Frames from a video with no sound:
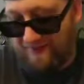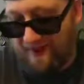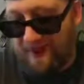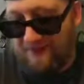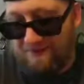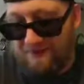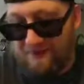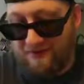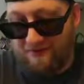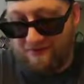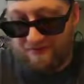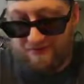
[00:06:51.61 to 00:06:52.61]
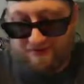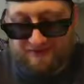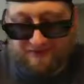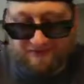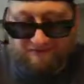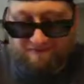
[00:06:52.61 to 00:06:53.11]
I don't
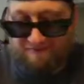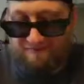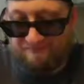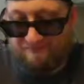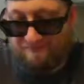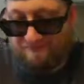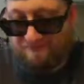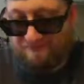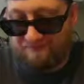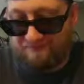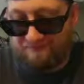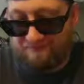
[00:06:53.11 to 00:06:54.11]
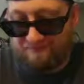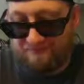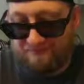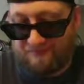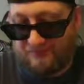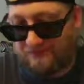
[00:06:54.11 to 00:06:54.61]
know.
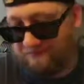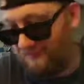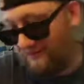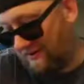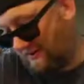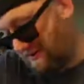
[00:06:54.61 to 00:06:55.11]
It's pretty